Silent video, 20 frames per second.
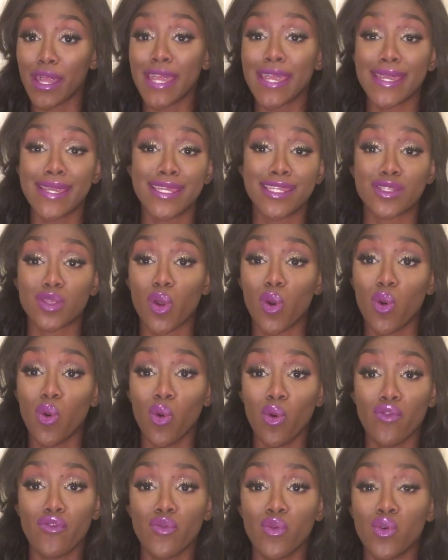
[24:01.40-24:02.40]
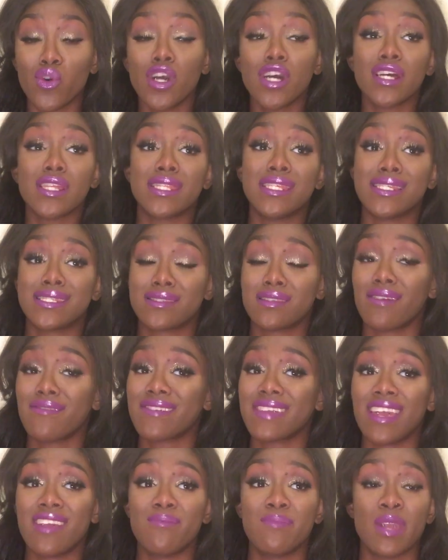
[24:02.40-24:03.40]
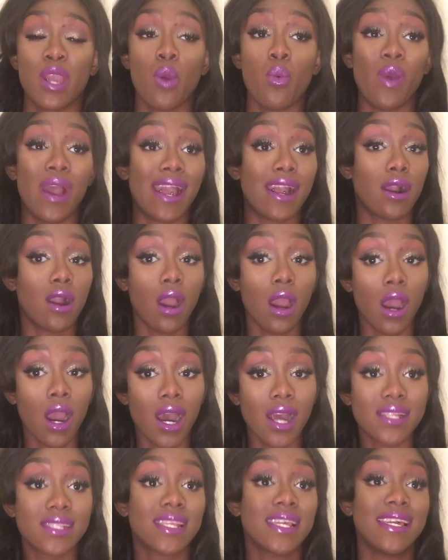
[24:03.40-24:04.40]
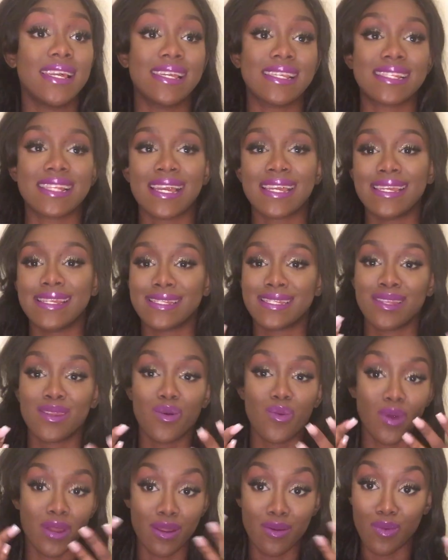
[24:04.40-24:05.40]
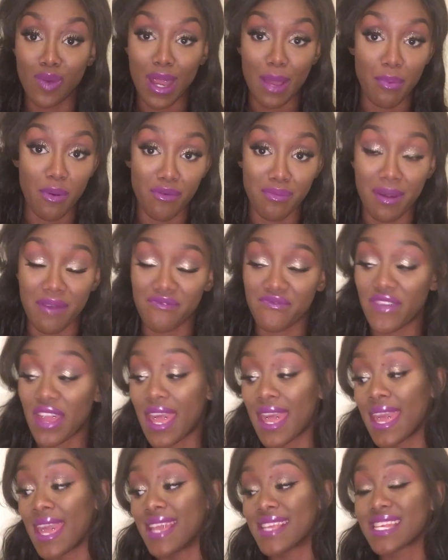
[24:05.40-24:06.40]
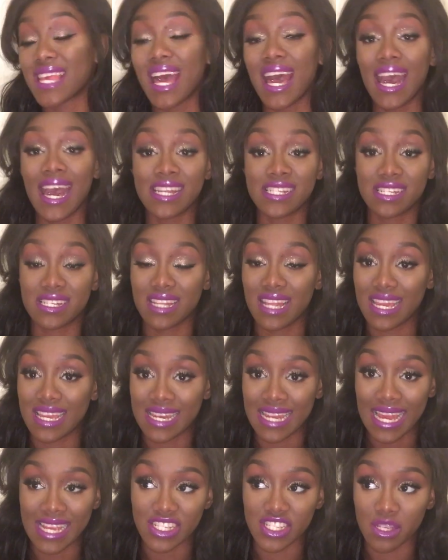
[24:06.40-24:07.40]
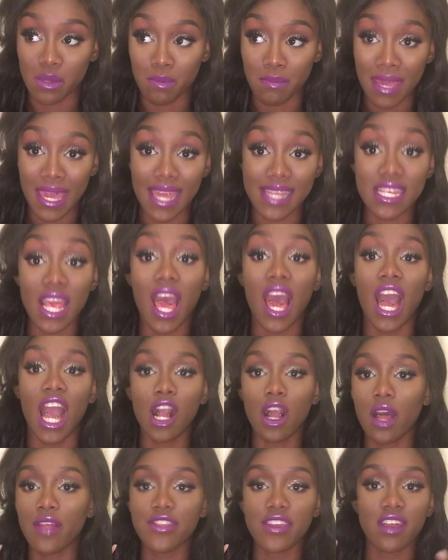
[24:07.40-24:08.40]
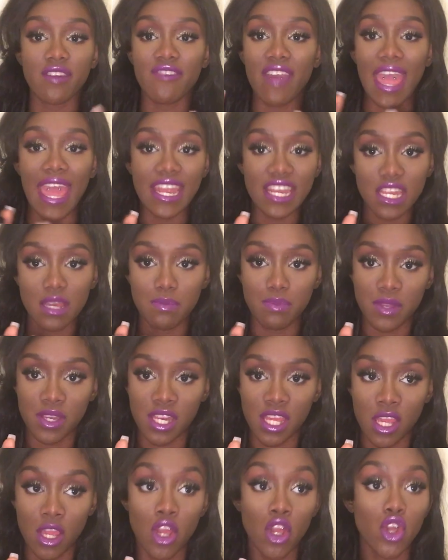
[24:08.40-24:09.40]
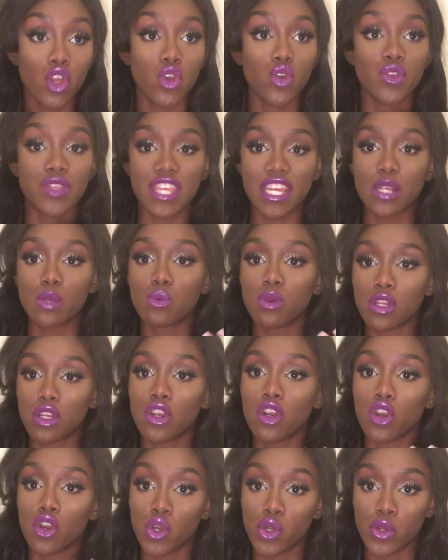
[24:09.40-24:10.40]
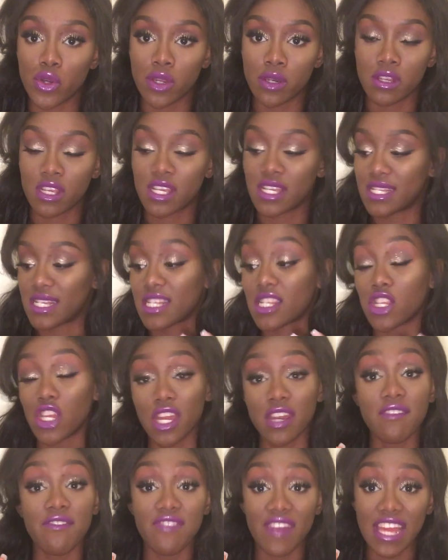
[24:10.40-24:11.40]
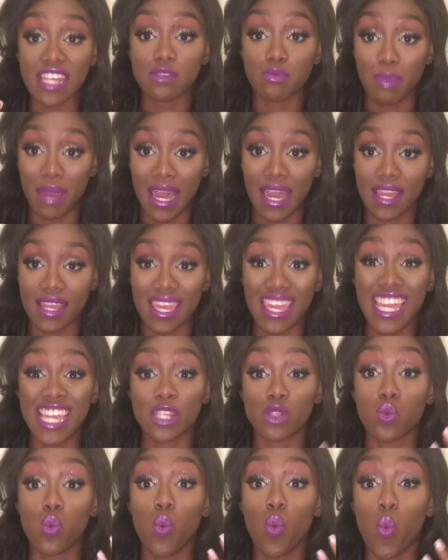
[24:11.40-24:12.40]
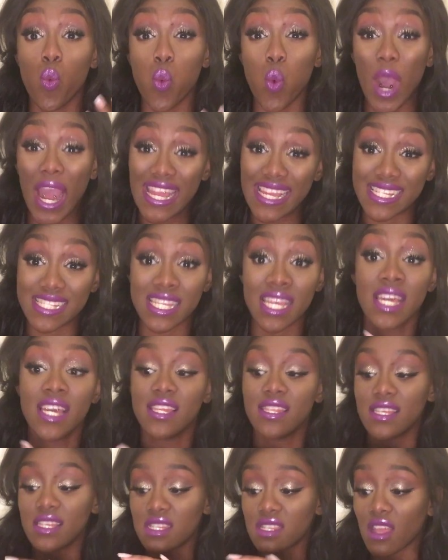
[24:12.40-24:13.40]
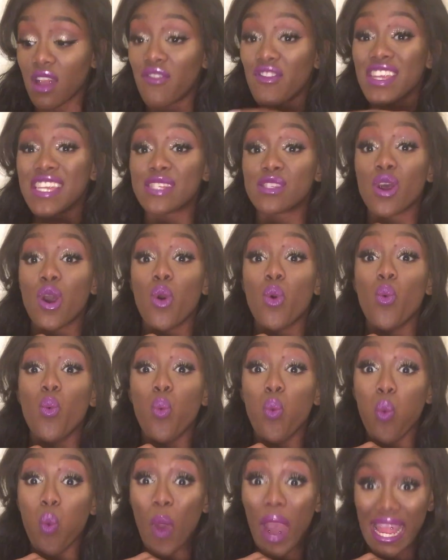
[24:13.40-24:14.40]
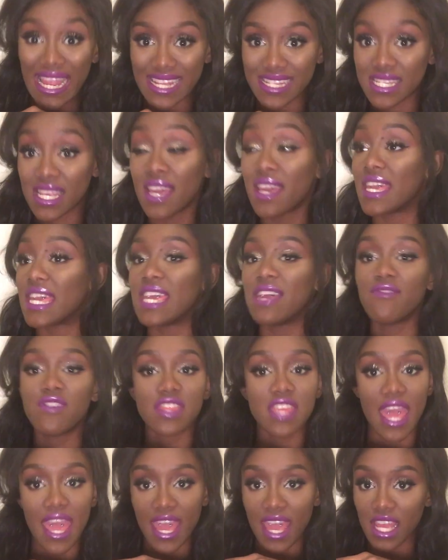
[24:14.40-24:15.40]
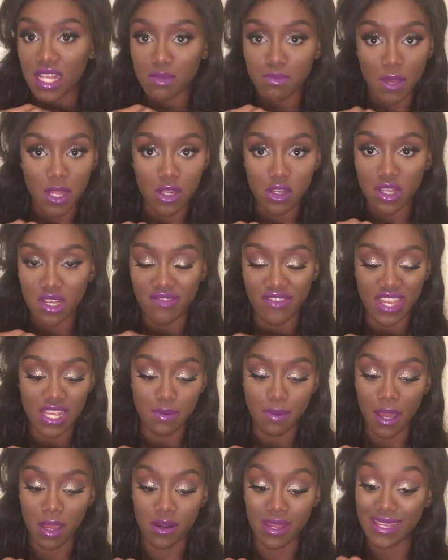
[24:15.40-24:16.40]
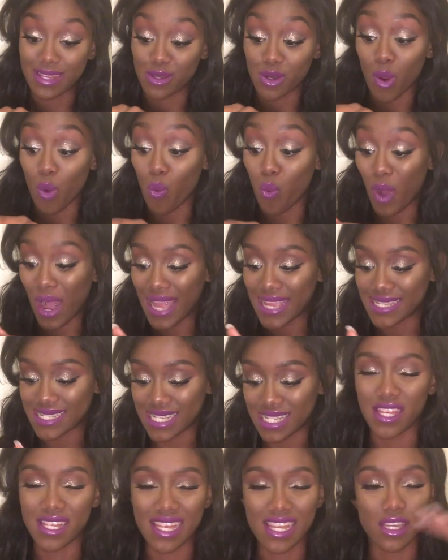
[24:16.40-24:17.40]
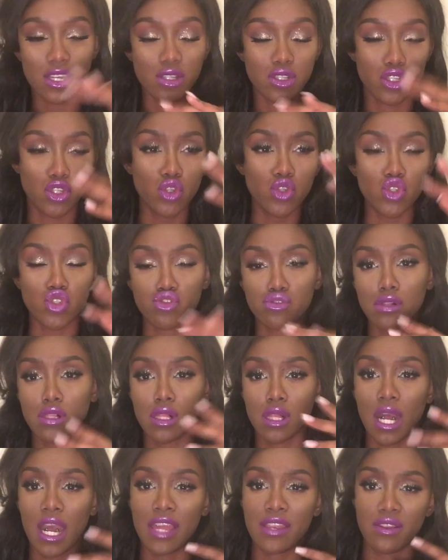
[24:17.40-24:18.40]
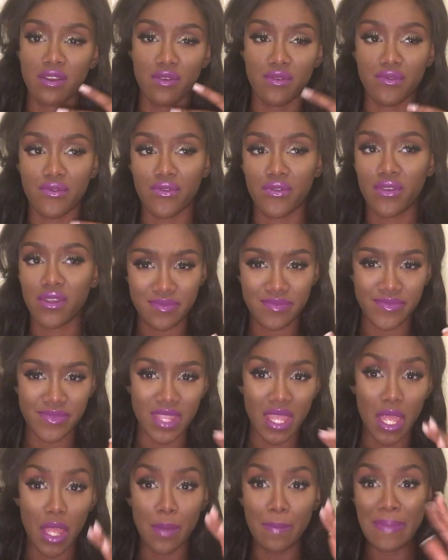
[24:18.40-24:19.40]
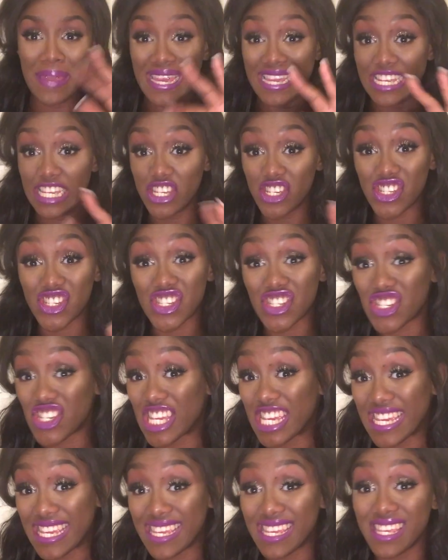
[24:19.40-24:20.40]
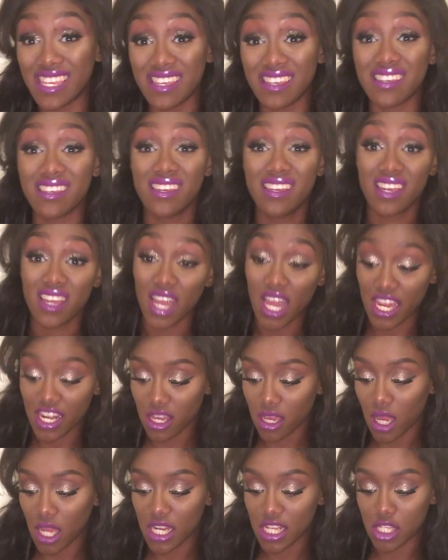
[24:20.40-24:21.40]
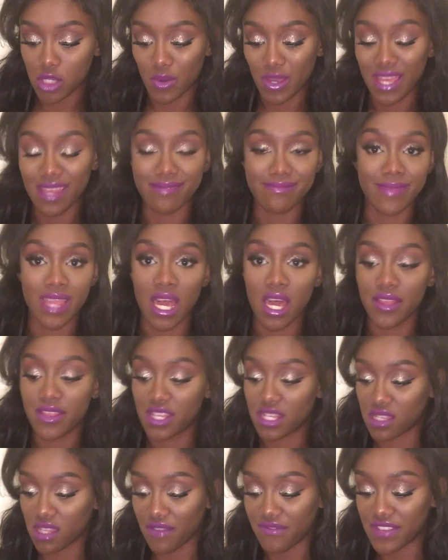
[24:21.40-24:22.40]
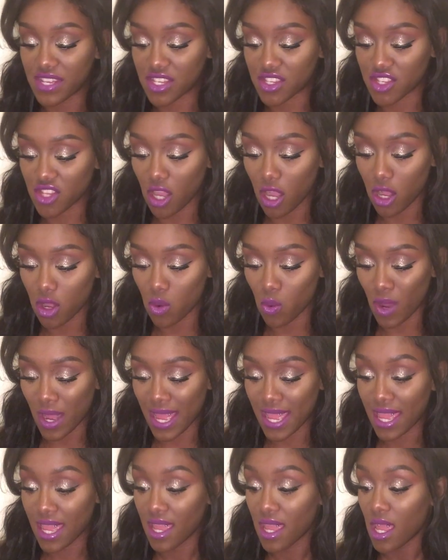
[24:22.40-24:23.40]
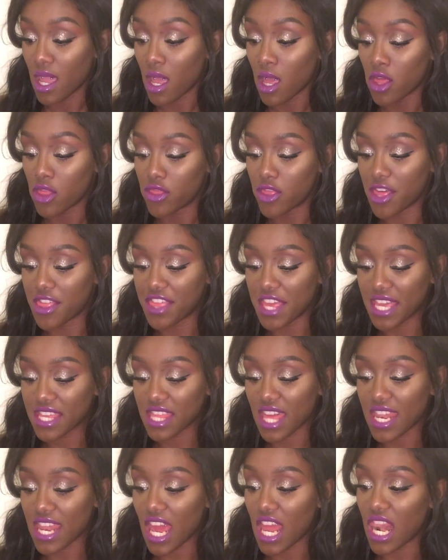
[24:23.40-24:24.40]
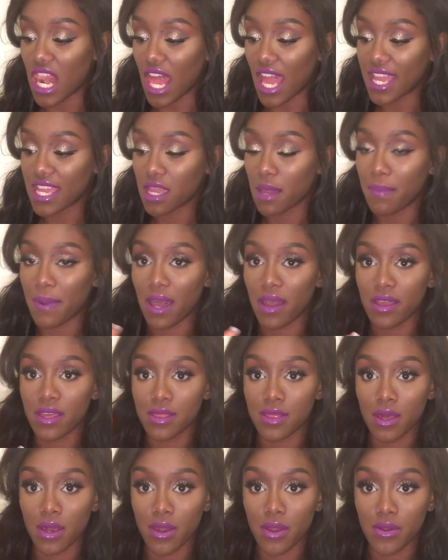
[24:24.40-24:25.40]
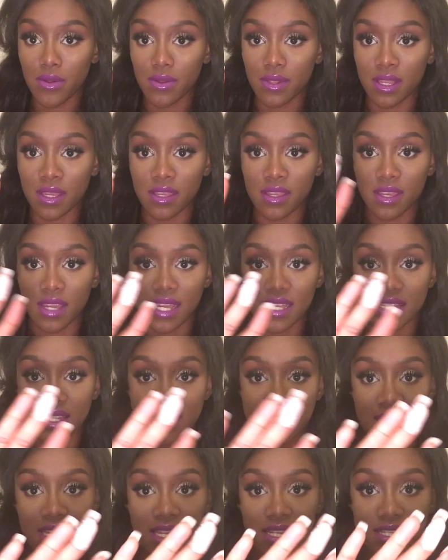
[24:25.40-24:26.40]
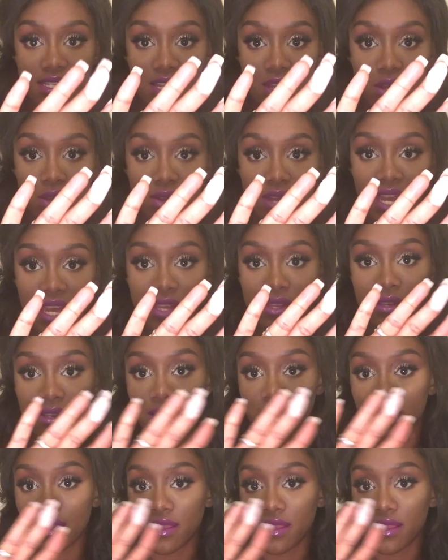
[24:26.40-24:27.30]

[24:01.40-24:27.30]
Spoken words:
It is awful. This stuff gave me a white cast. It's like it didn't want to wipe off my face. I just look like an ashy mess. I can't think of anybody who this would look good on because it's gonna flash back. It's white. This stuff is white. Even the Airspun Loose Face Powder is not white. It's like a neutral kind of beigey kind of colour to it. Nah, this stuff is stark white. The thing that I like about it though, like you guys can see, it looks like cocaine.